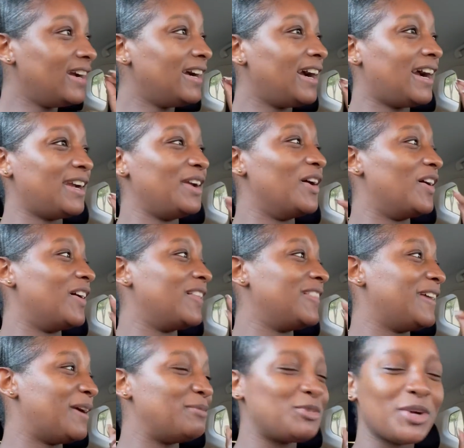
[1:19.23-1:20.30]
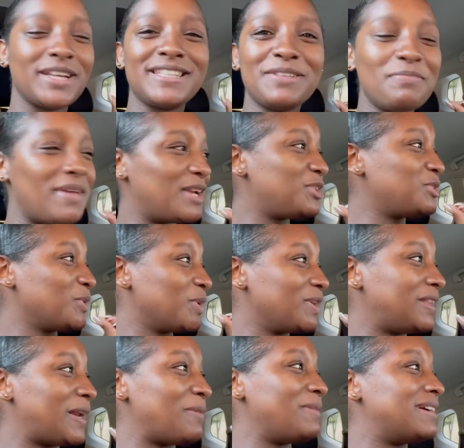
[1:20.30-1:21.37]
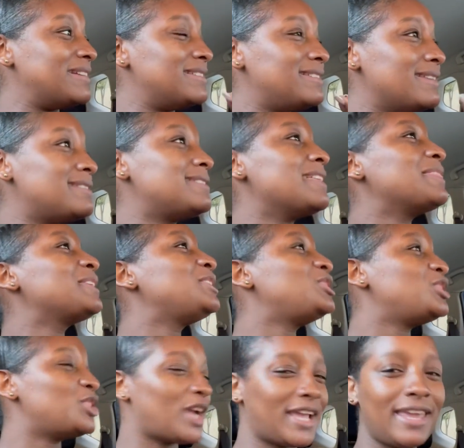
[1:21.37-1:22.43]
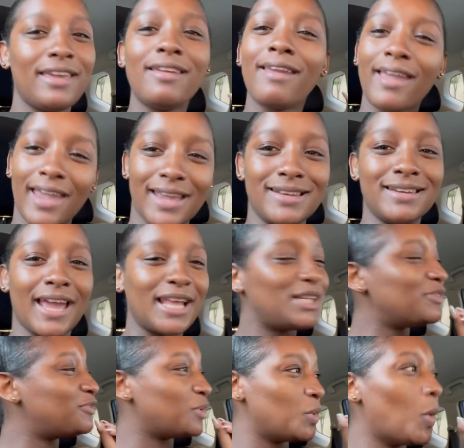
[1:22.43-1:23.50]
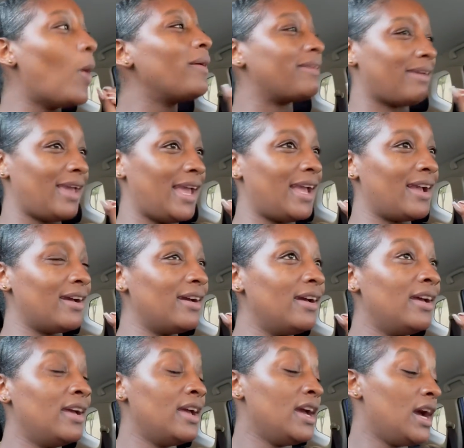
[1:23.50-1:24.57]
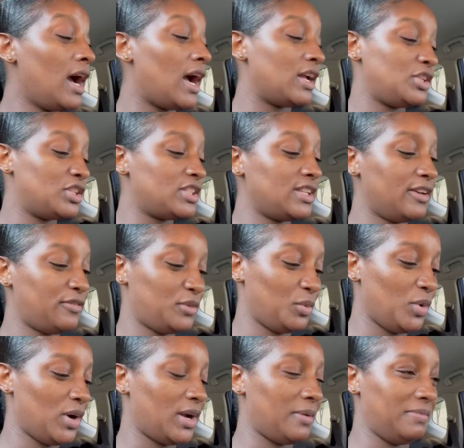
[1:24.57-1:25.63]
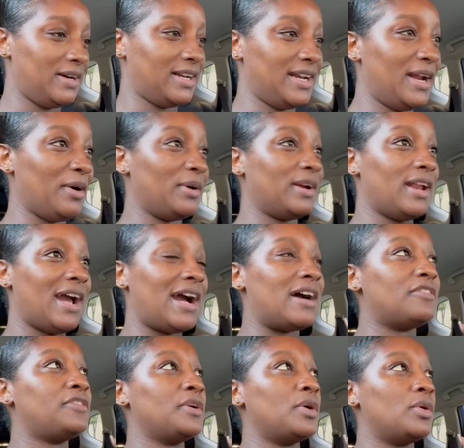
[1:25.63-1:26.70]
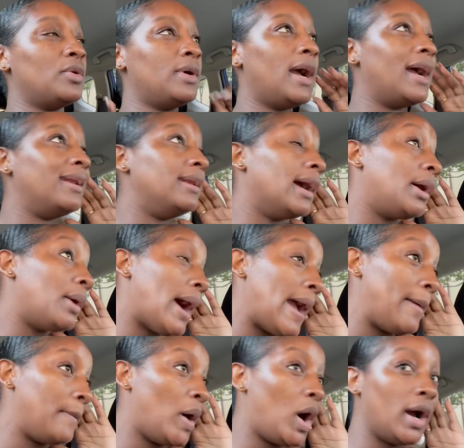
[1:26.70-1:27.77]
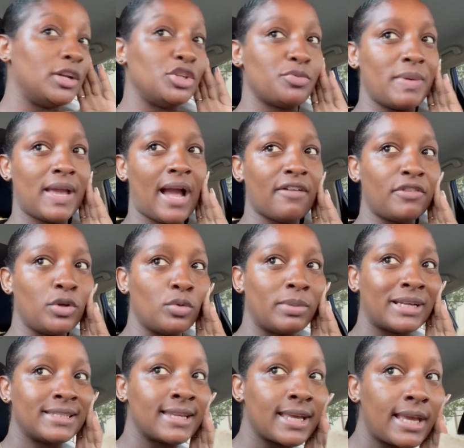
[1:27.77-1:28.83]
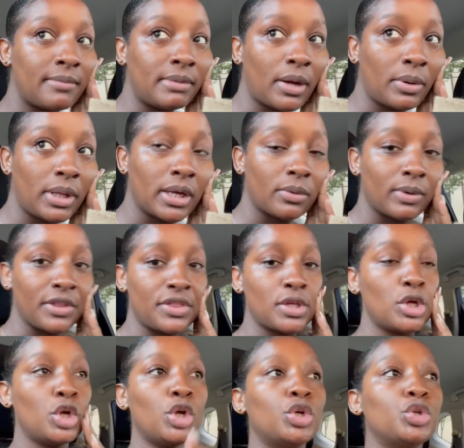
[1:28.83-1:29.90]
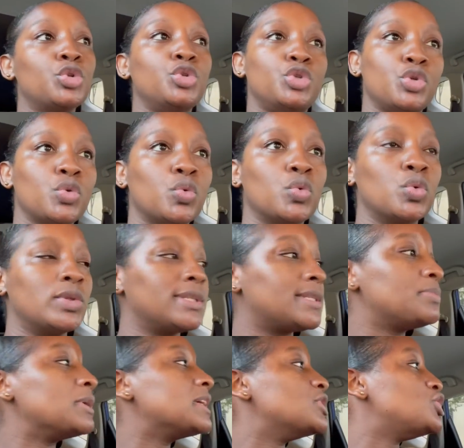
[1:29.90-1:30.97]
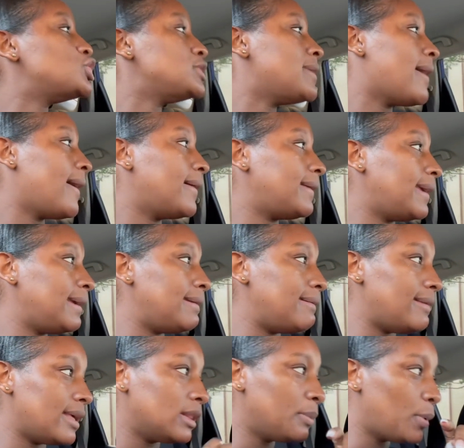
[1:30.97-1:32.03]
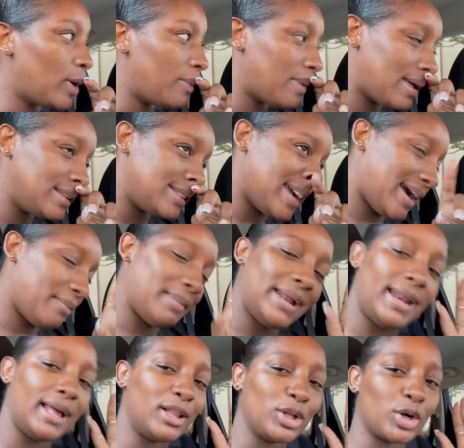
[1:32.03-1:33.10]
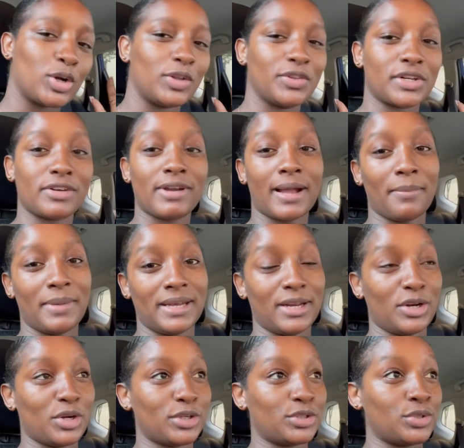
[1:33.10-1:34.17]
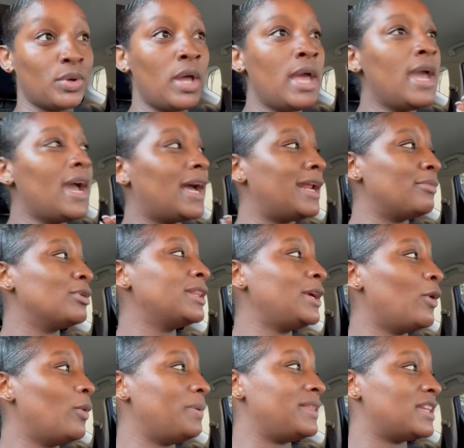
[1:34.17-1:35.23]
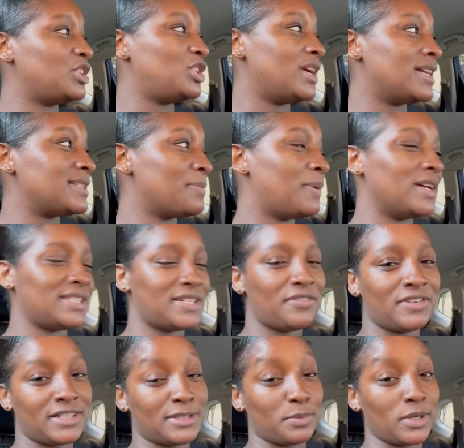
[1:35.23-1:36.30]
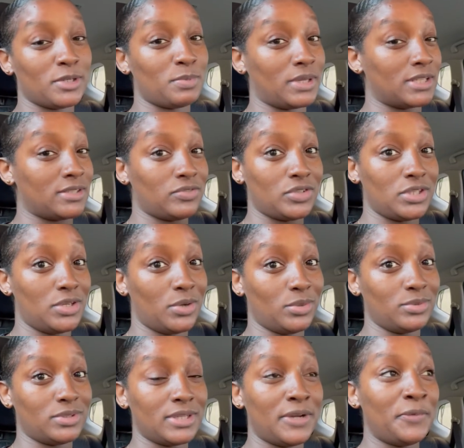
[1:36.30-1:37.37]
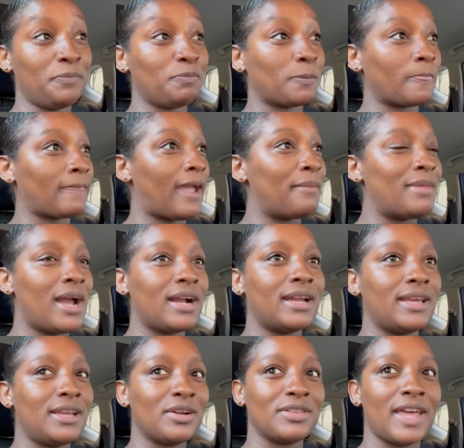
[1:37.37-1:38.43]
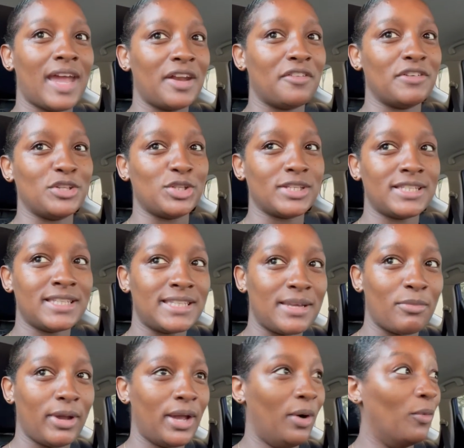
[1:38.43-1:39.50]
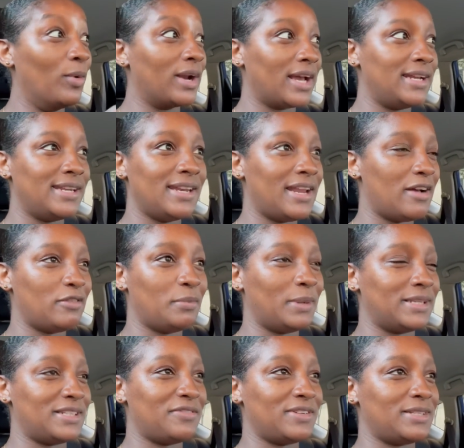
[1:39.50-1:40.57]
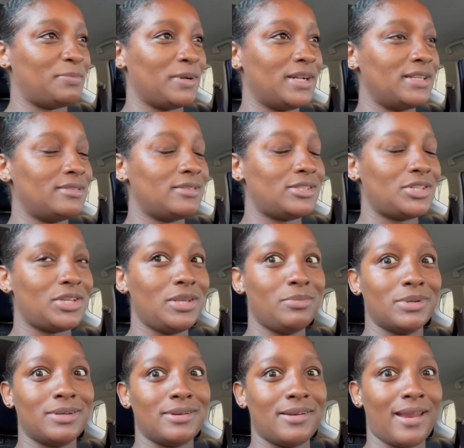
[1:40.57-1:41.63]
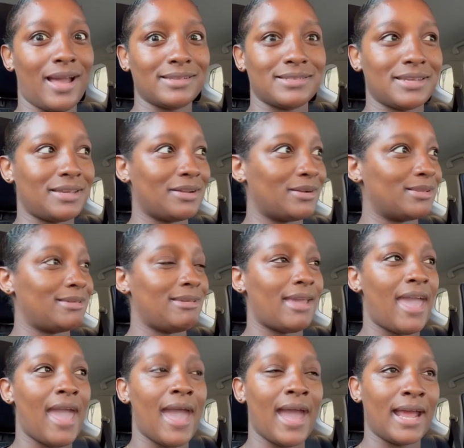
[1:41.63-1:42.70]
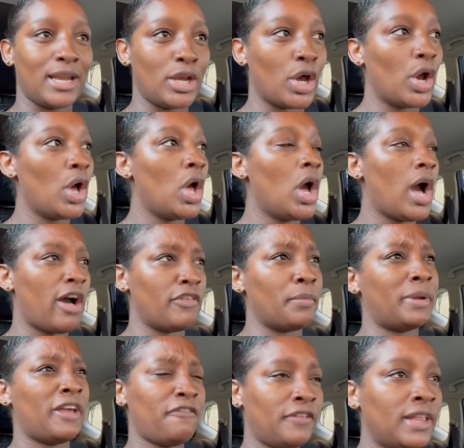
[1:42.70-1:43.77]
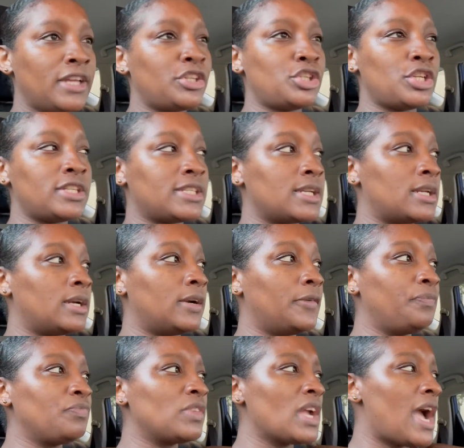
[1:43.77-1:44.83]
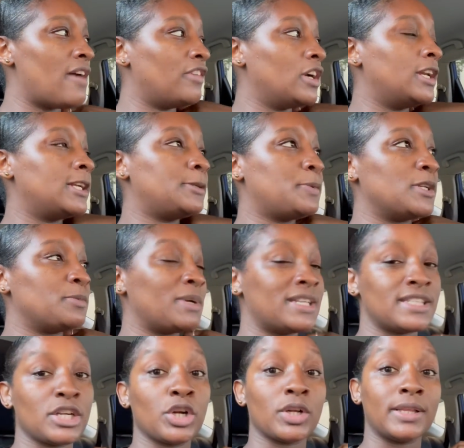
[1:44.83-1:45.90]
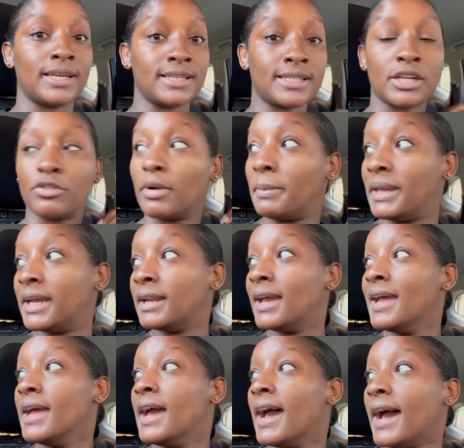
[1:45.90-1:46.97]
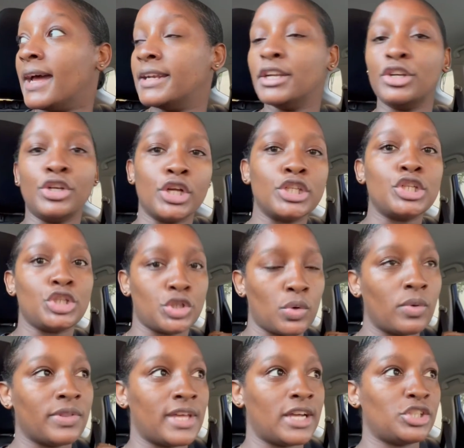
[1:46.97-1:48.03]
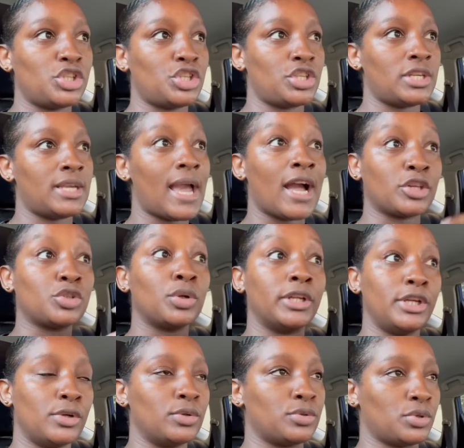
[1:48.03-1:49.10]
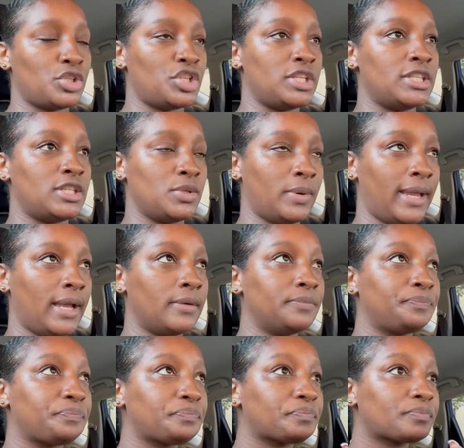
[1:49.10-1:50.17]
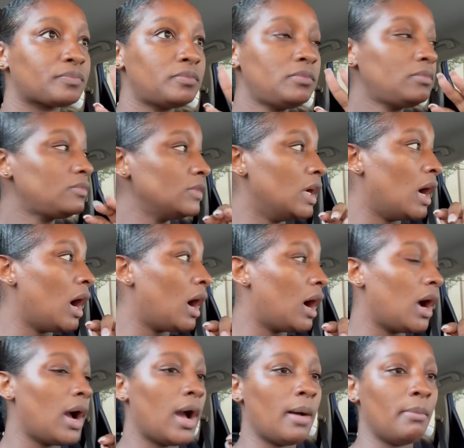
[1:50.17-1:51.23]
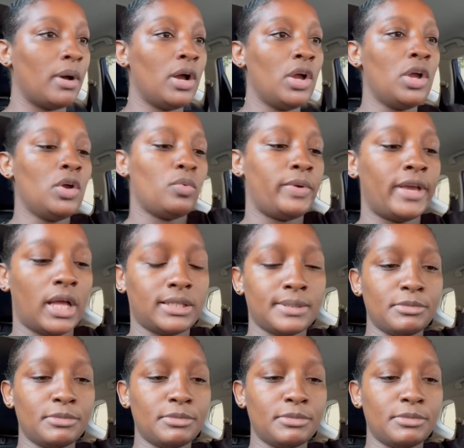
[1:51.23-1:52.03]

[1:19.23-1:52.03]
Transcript: Hi y'all, I'm trying to make sure that I'm consistently checking in and vlogging I just left work about an hour and a half ago and now I'm on Jamaica Avenue because I came down here with Jules because she had a nail appointment at my nail girl that I recommended her to. And I'm really hoping that she has a positive experience because if she don't, I'm not going to hear the end of it. Just the same way how when I didn't have a positive experience, she would not hear the end of it. But I feel like she's going to have a good experience because the girl is Caribbean and it does show that she actually knows what she's doing. Um, we got some